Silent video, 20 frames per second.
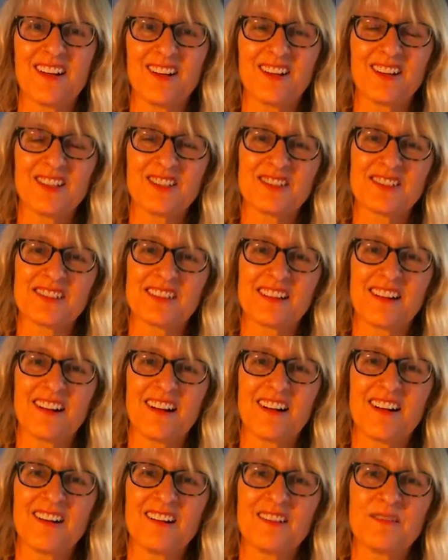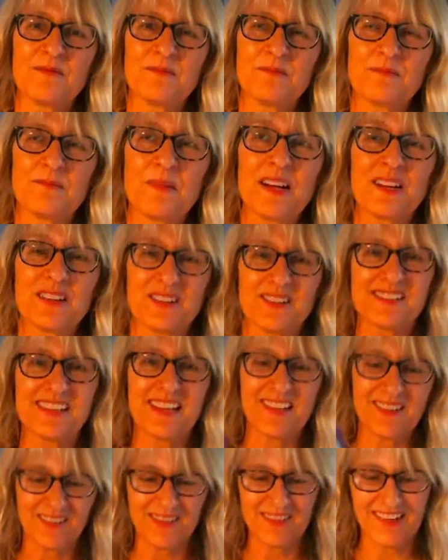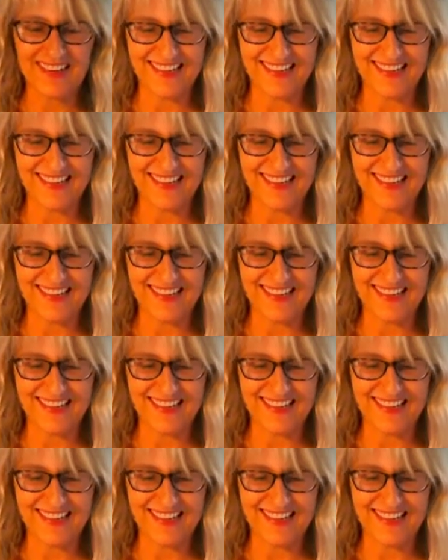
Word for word: all in your all by yourself,